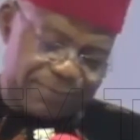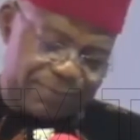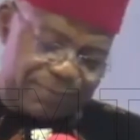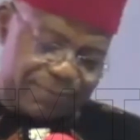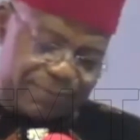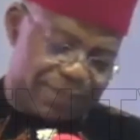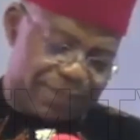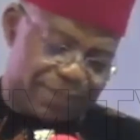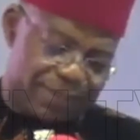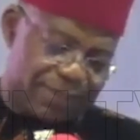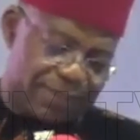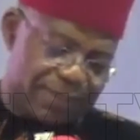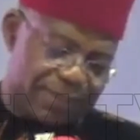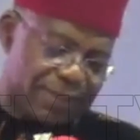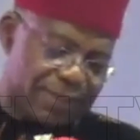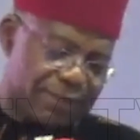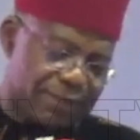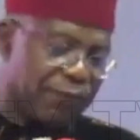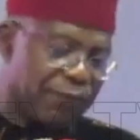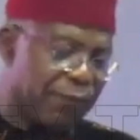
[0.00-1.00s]

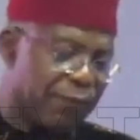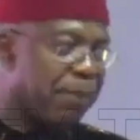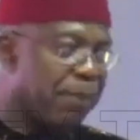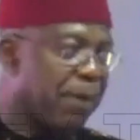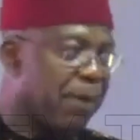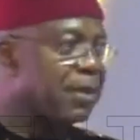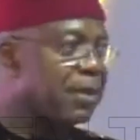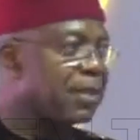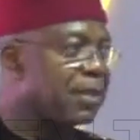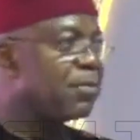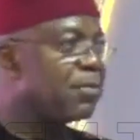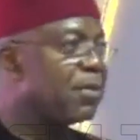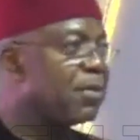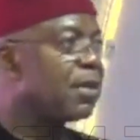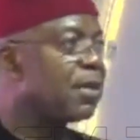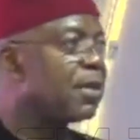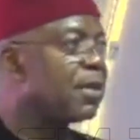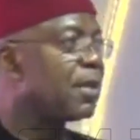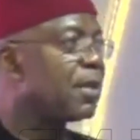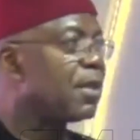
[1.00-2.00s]
And if you permit
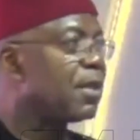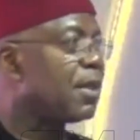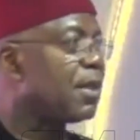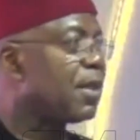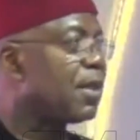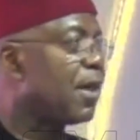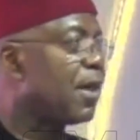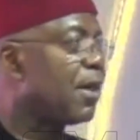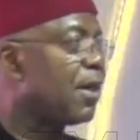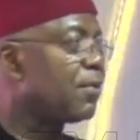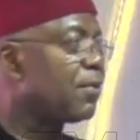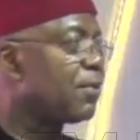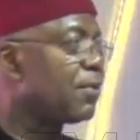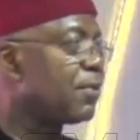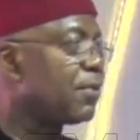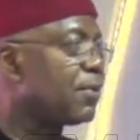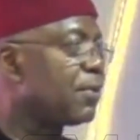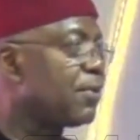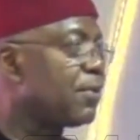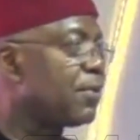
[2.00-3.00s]
me, I
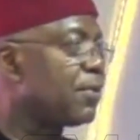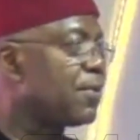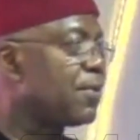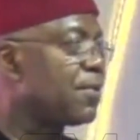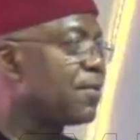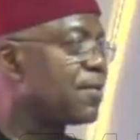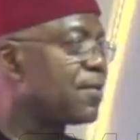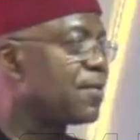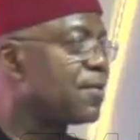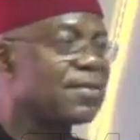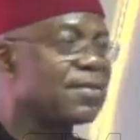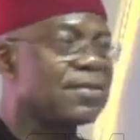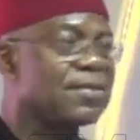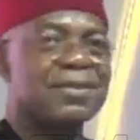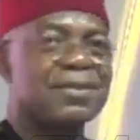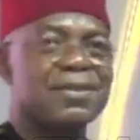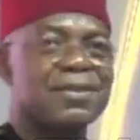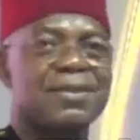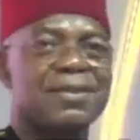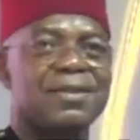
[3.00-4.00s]
will use
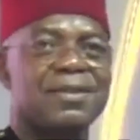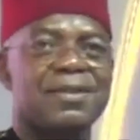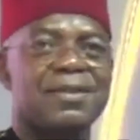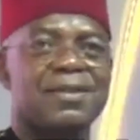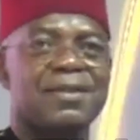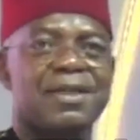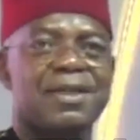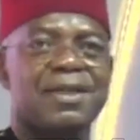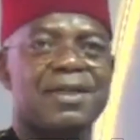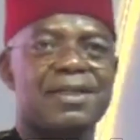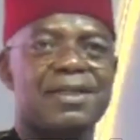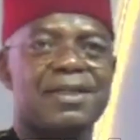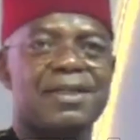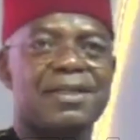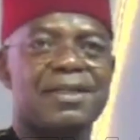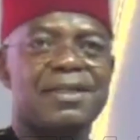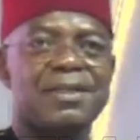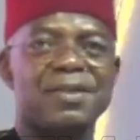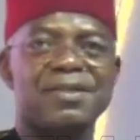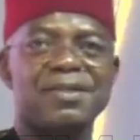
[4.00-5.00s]

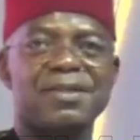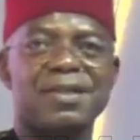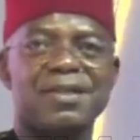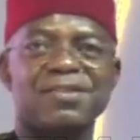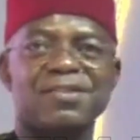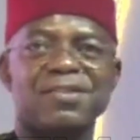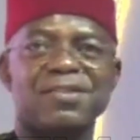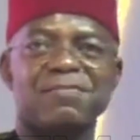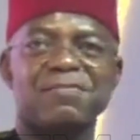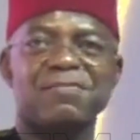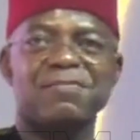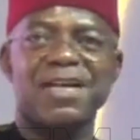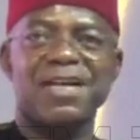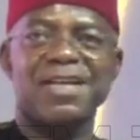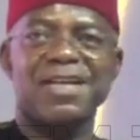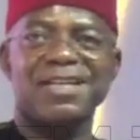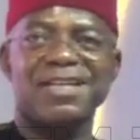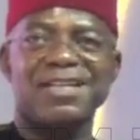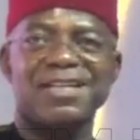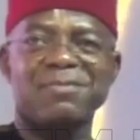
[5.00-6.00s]
the presence of
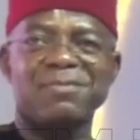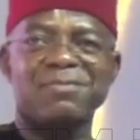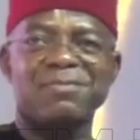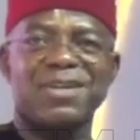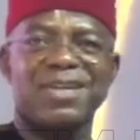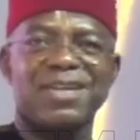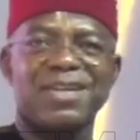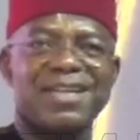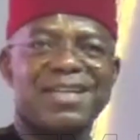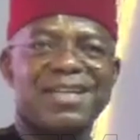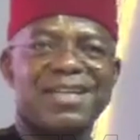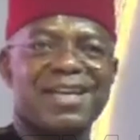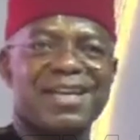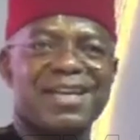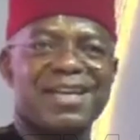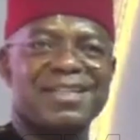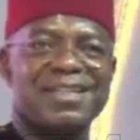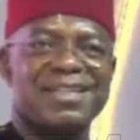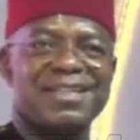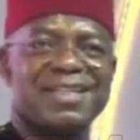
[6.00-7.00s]
my elder brother
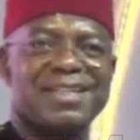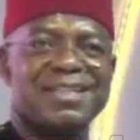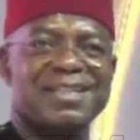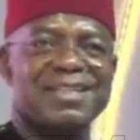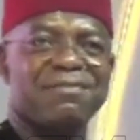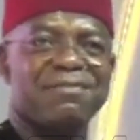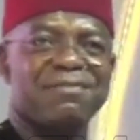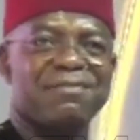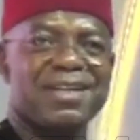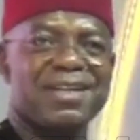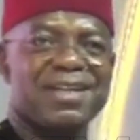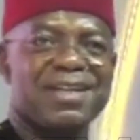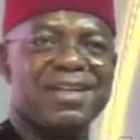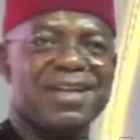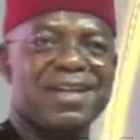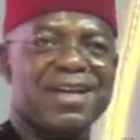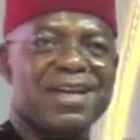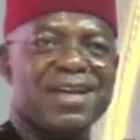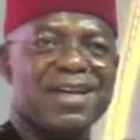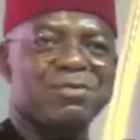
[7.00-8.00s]
here, the area father
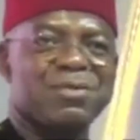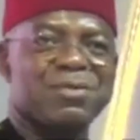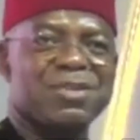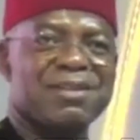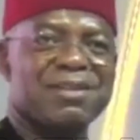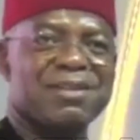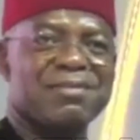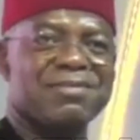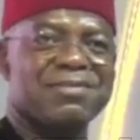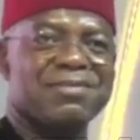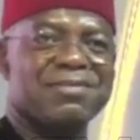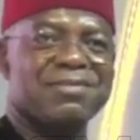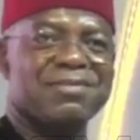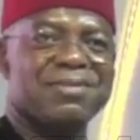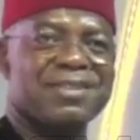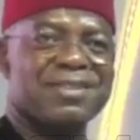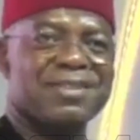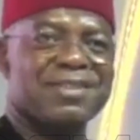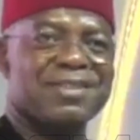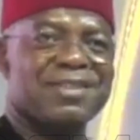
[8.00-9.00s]
himself,
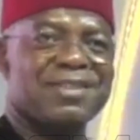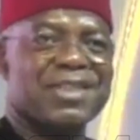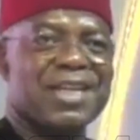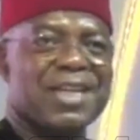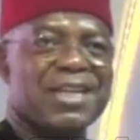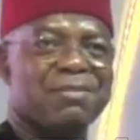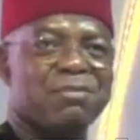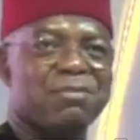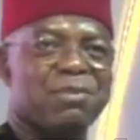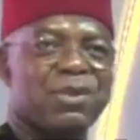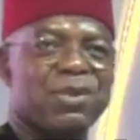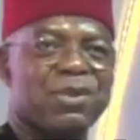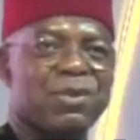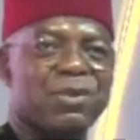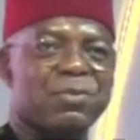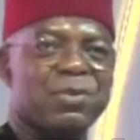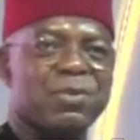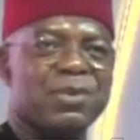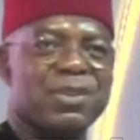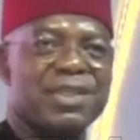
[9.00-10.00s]
Charlie Boy
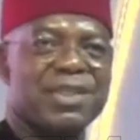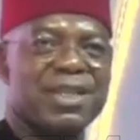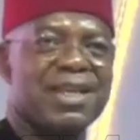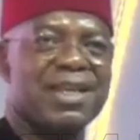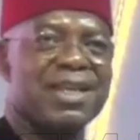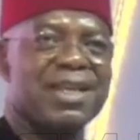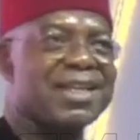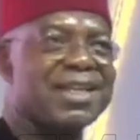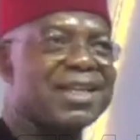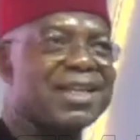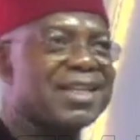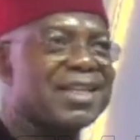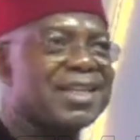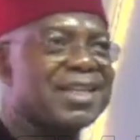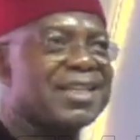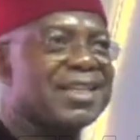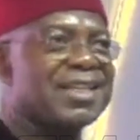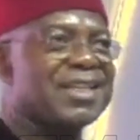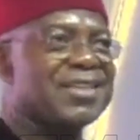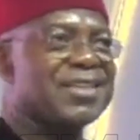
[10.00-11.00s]
Oputa,
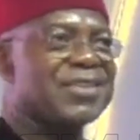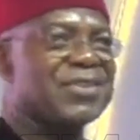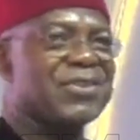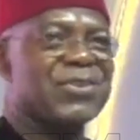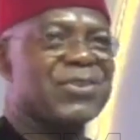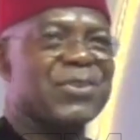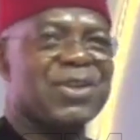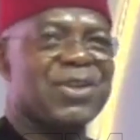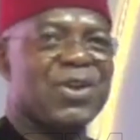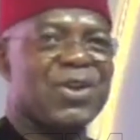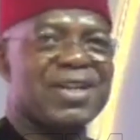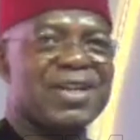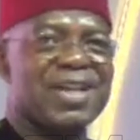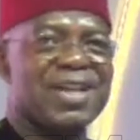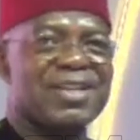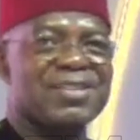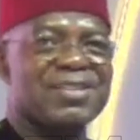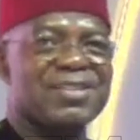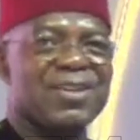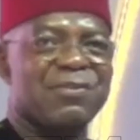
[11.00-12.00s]
to
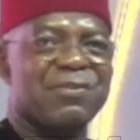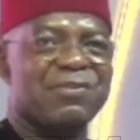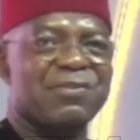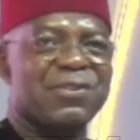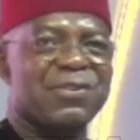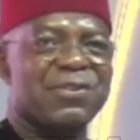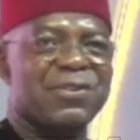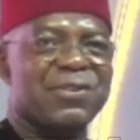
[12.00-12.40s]
recognize all of you.